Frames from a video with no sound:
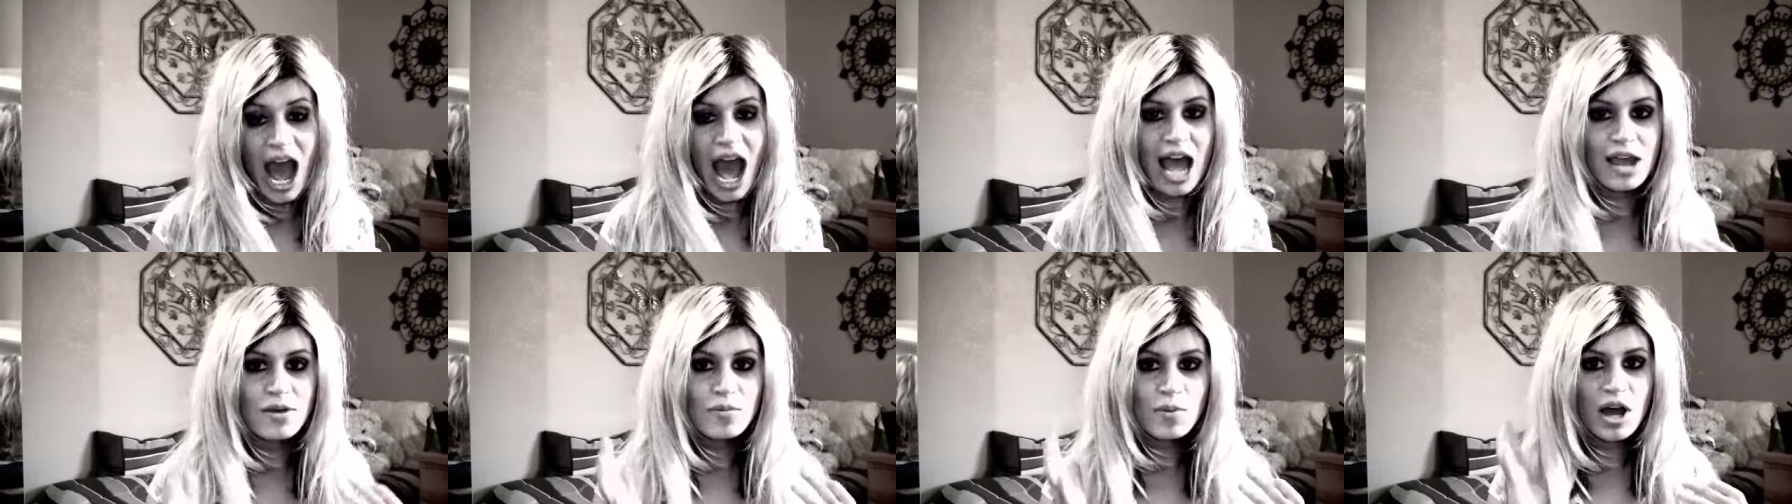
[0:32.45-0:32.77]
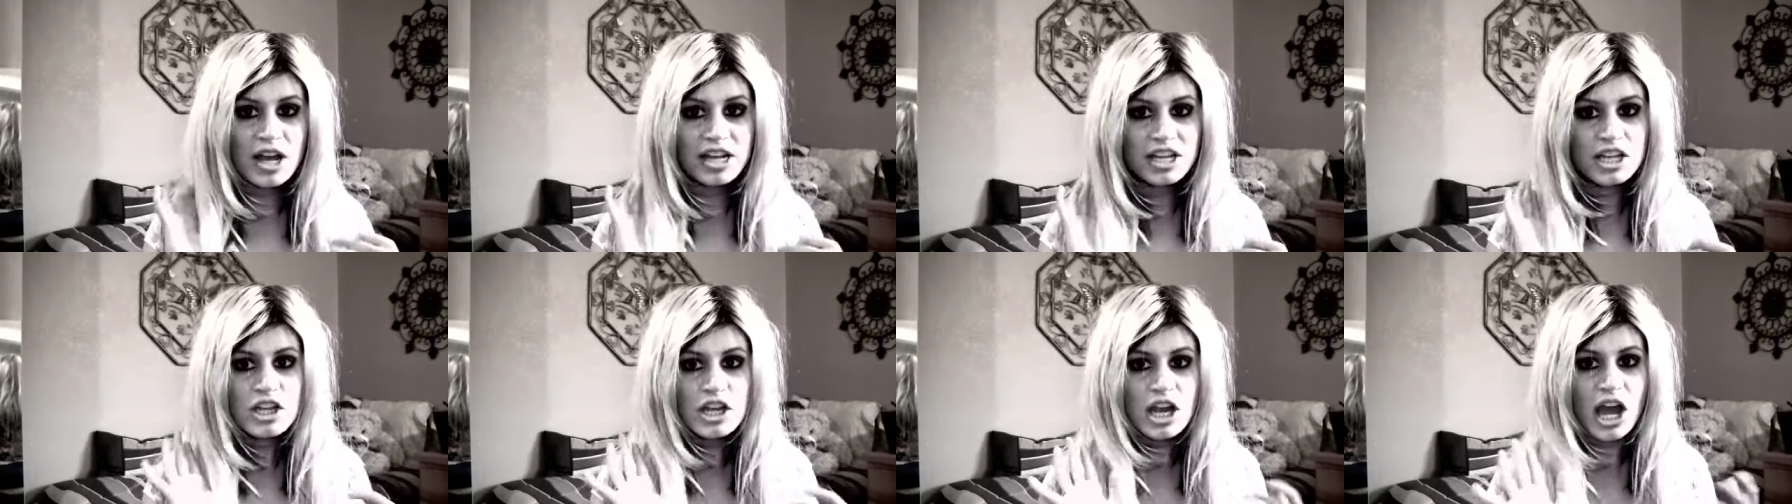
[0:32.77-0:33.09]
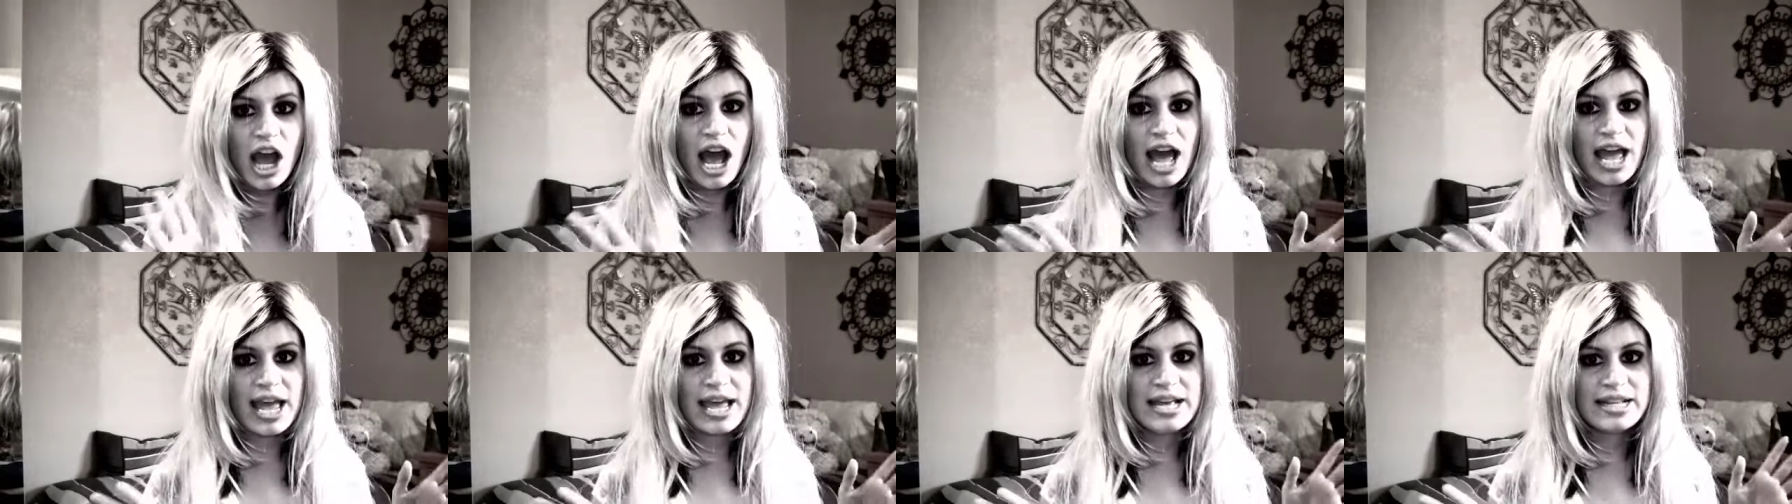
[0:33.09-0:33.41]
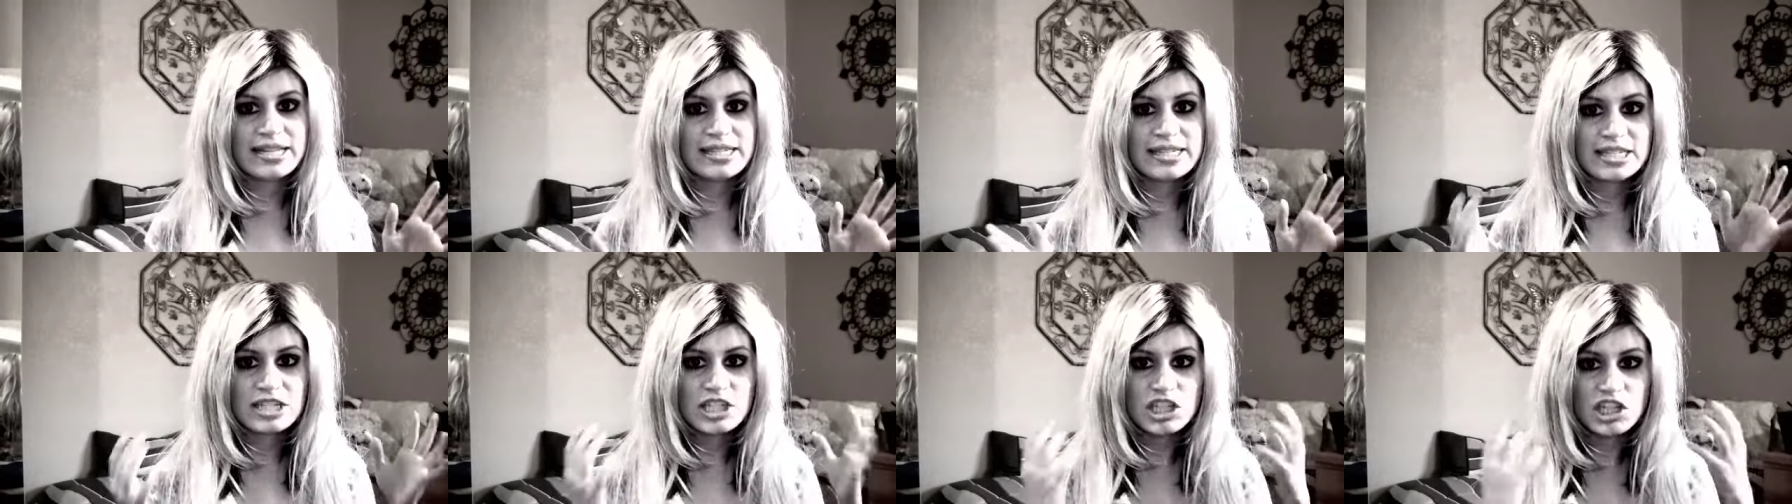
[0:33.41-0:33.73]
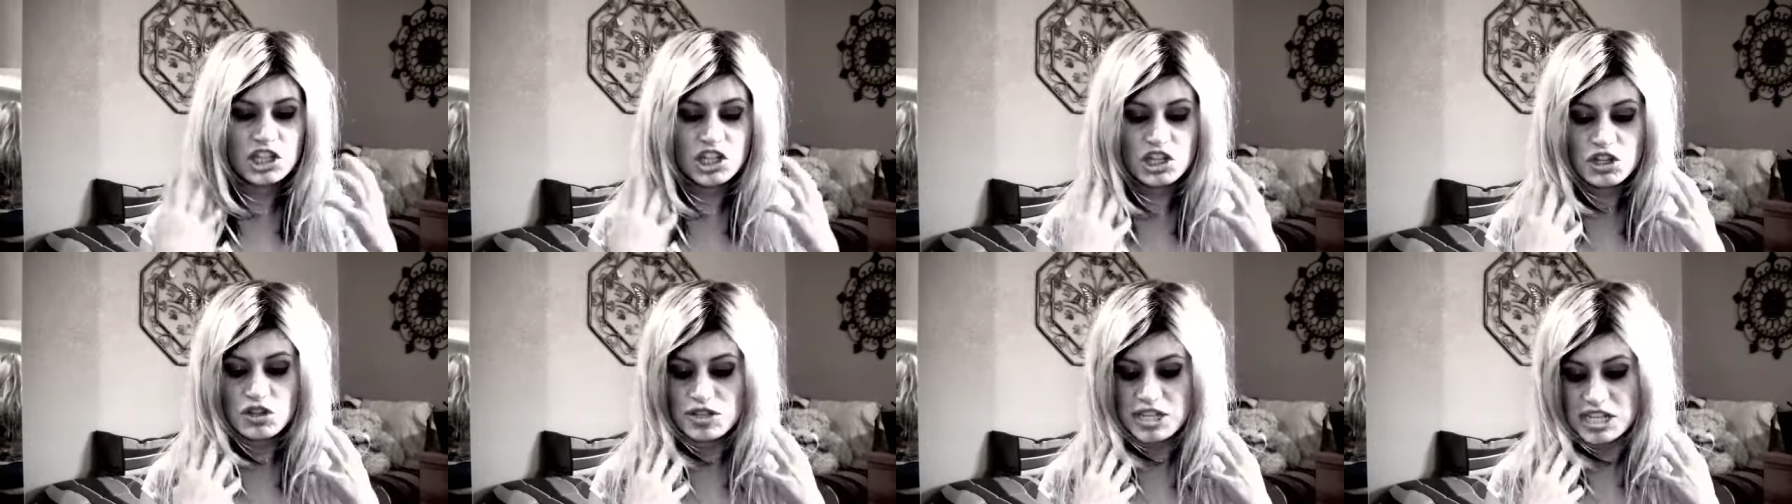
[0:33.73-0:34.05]
I want you
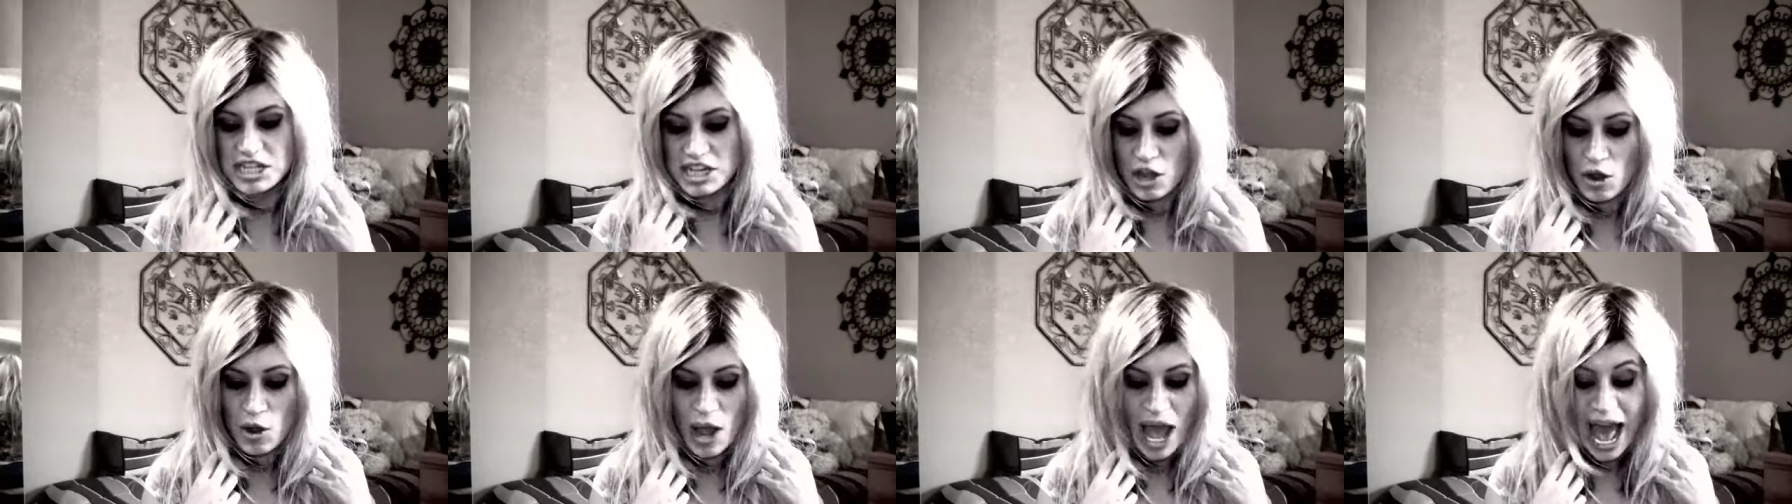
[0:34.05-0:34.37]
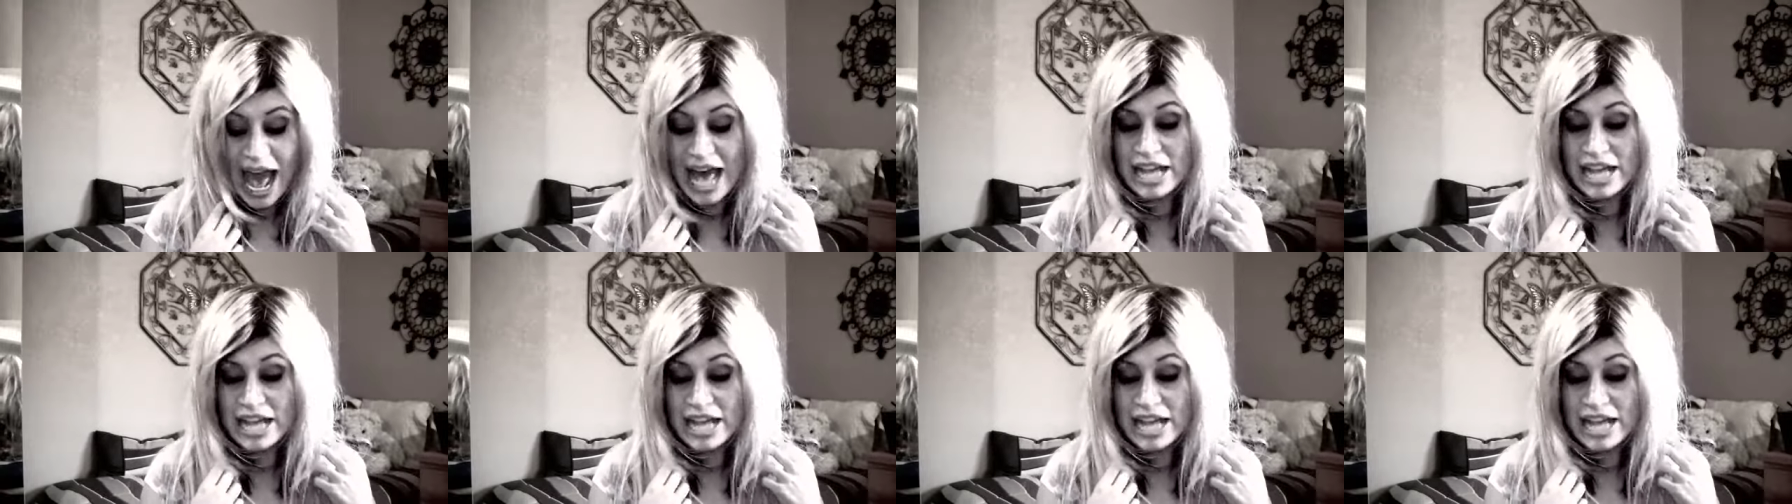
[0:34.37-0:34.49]
guys to, you know,